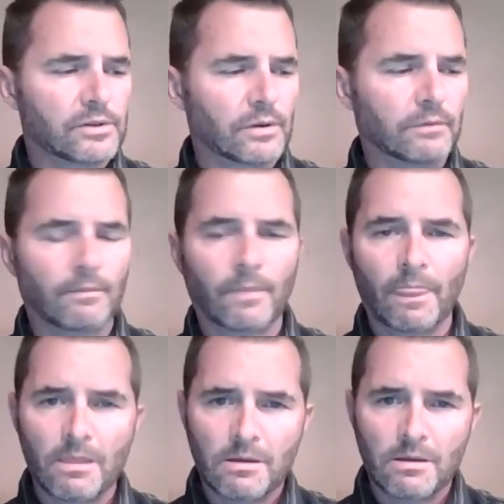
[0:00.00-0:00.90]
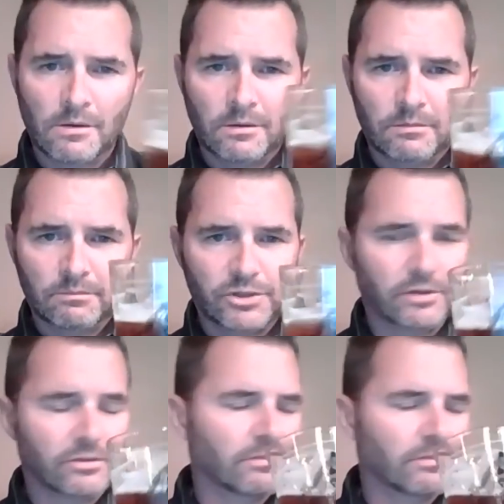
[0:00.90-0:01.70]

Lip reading: So cheers.